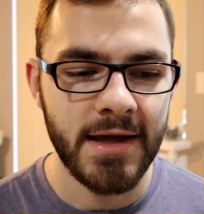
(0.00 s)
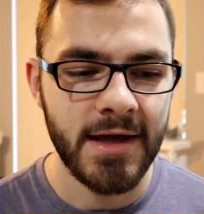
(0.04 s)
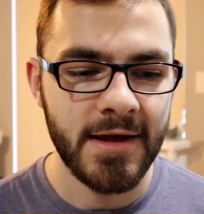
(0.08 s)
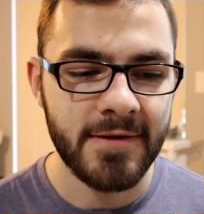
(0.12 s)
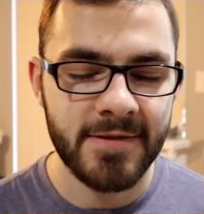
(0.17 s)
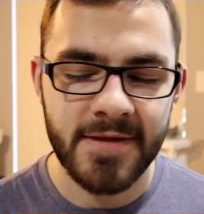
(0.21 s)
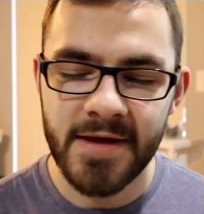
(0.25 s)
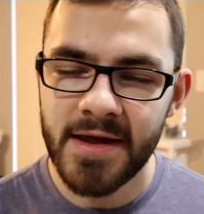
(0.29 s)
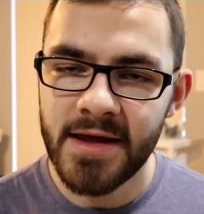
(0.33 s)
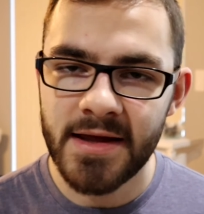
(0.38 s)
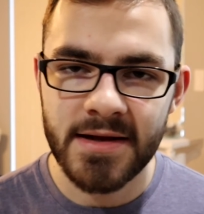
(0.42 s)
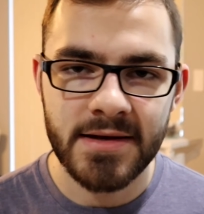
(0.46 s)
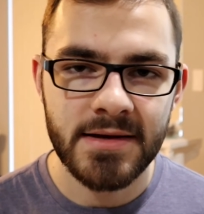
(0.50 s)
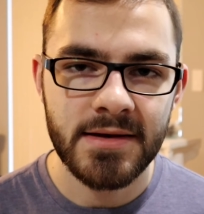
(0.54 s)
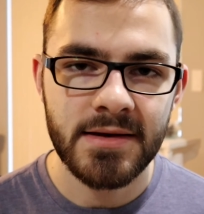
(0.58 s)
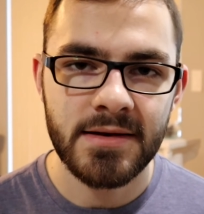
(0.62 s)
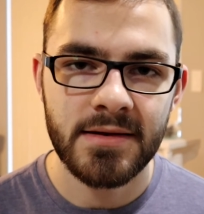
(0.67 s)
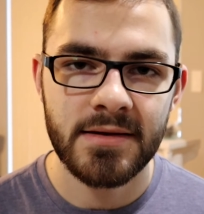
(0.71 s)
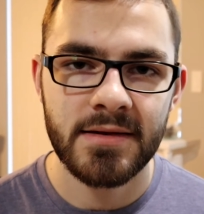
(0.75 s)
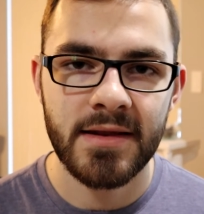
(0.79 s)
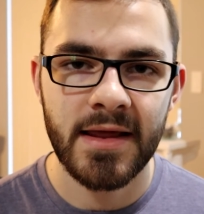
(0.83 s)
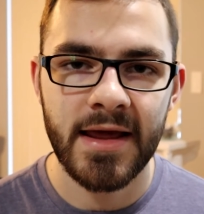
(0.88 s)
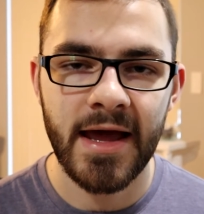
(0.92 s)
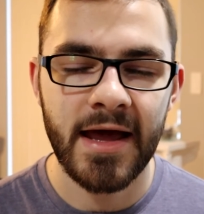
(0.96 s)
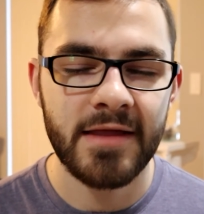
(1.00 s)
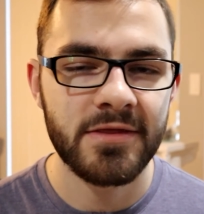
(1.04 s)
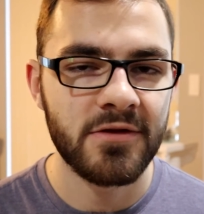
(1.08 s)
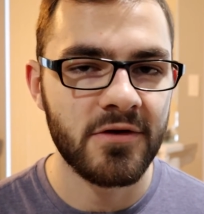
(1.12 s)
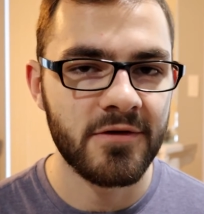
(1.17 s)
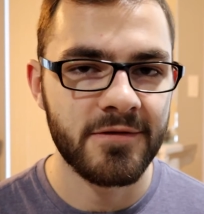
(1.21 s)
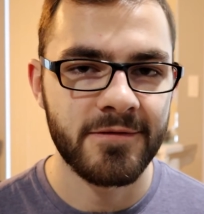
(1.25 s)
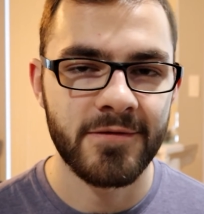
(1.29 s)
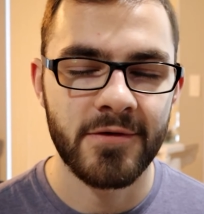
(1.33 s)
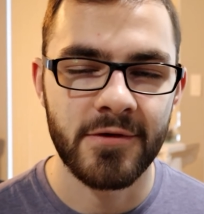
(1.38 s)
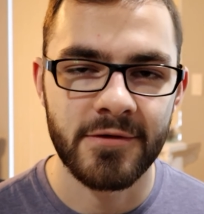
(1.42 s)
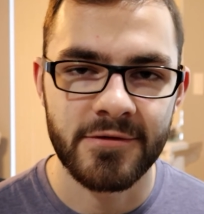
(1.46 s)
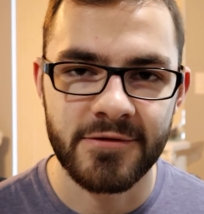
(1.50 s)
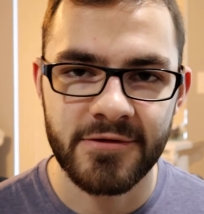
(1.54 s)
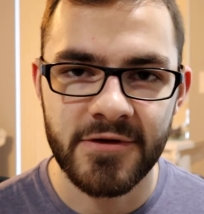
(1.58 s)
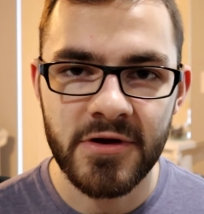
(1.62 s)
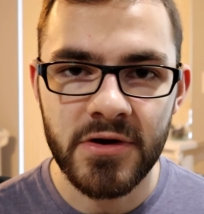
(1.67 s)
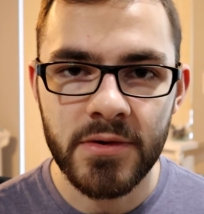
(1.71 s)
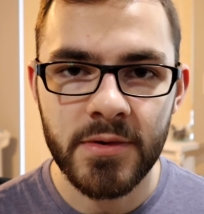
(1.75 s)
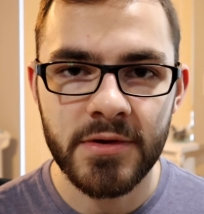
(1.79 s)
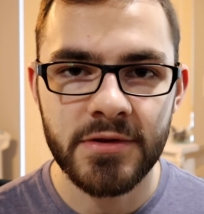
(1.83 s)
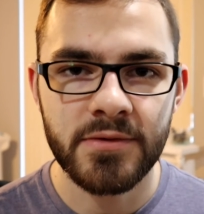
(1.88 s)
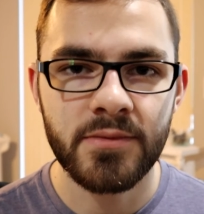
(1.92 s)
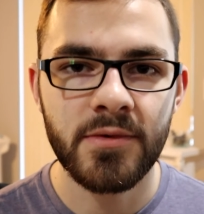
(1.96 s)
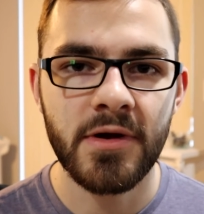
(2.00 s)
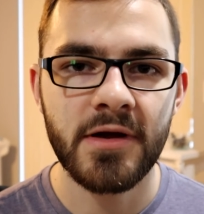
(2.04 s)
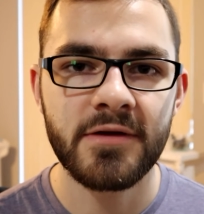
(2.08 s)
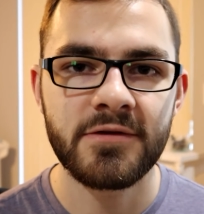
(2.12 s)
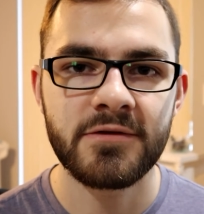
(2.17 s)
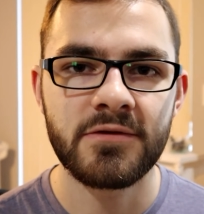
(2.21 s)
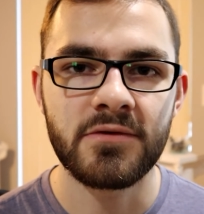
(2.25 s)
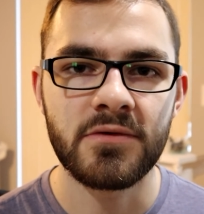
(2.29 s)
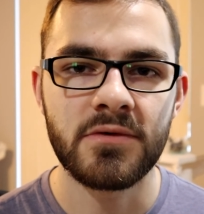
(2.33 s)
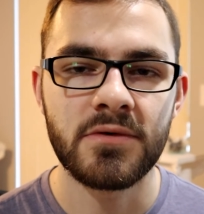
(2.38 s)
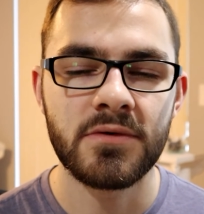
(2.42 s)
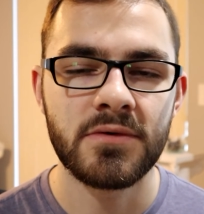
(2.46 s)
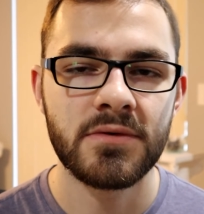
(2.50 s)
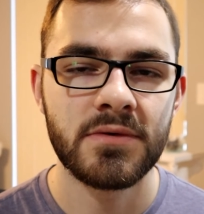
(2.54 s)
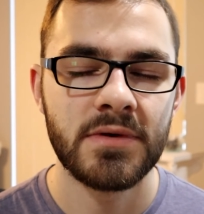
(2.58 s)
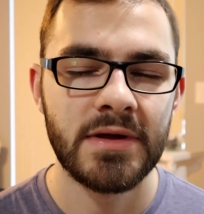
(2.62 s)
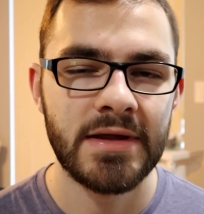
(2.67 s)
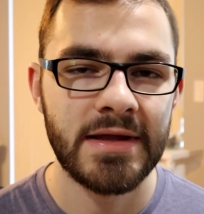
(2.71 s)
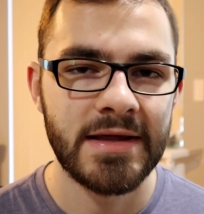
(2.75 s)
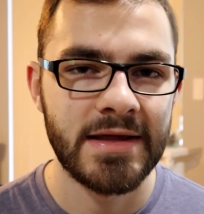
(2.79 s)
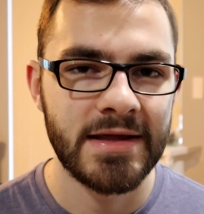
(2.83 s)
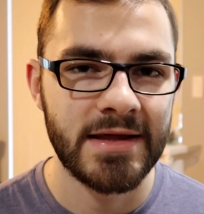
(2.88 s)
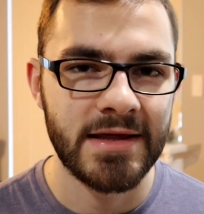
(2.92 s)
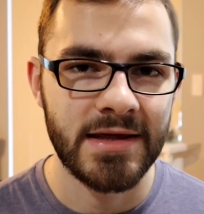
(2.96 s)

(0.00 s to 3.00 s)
And then they had their first year with Russell.